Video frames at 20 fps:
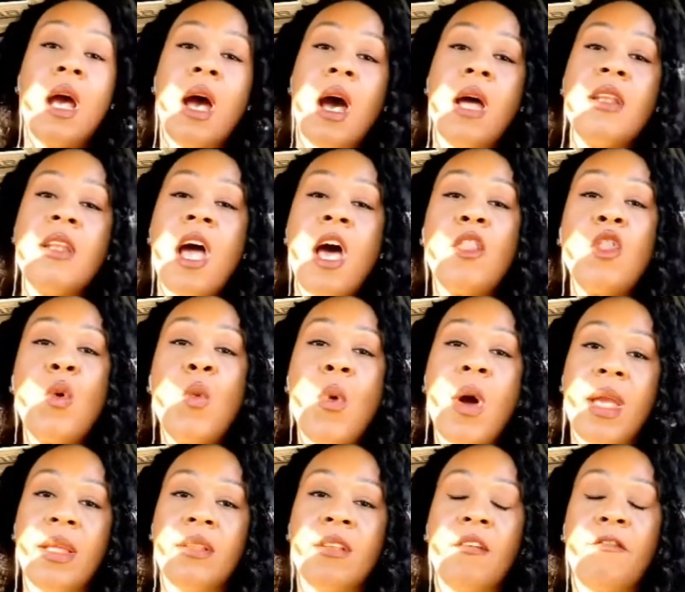Another
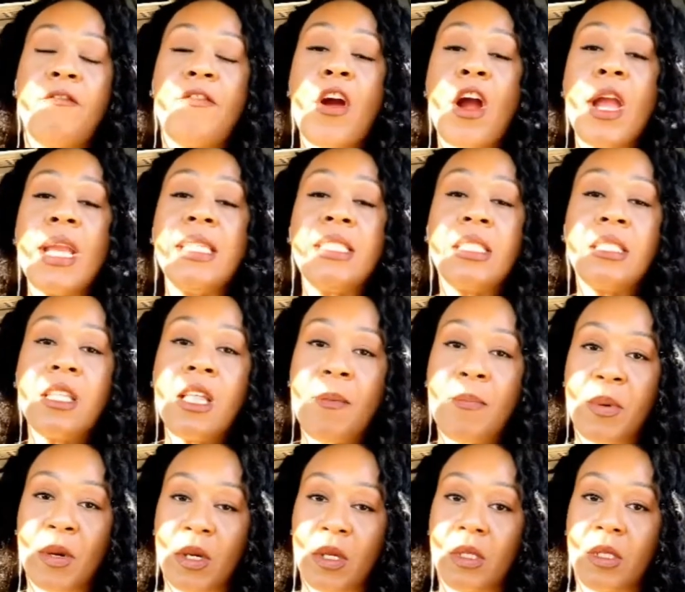one, furry
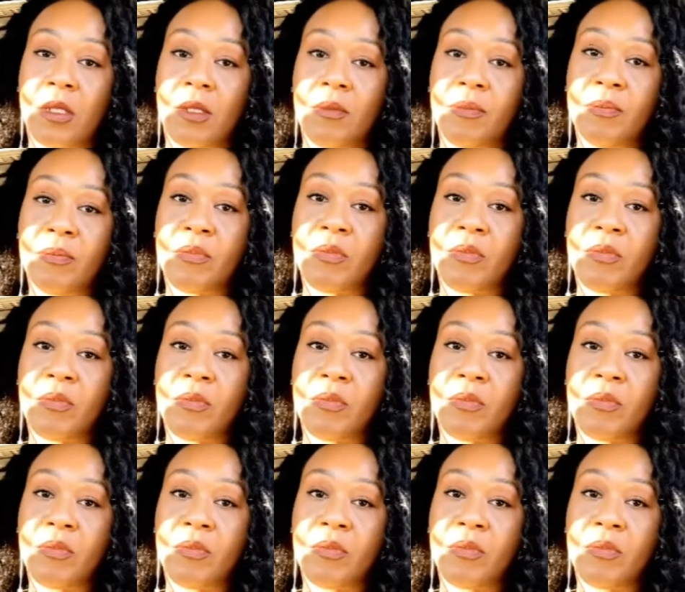slippers.